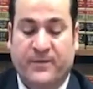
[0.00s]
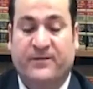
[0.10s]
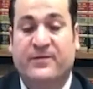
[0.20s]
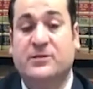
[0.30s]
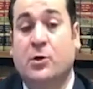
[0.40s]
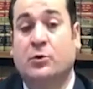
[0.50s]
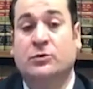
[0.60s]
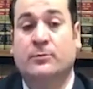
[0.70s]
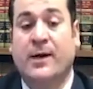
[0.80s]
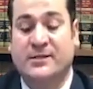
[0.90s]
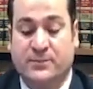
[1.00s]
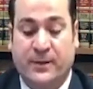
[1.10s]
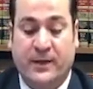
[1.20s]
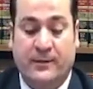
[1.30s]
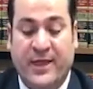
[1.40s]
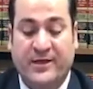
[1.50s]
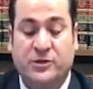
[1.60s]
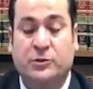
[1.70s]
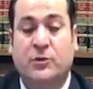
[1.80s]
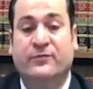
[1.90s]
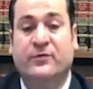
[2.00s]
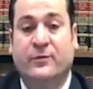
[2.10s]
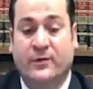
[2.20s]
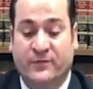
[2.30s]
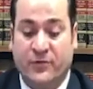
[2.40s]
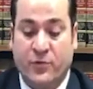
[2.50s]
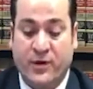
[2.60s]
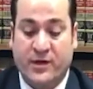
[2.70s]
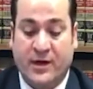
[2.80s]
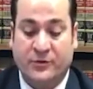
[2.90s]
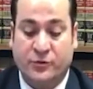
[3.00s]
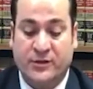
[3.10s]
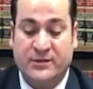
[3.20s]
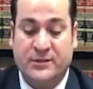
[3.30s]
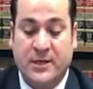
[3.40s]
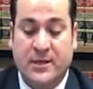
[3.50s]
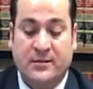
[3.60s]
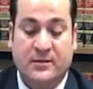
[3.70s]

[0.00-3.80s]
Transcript: The visa holder must be national of one of the three countries.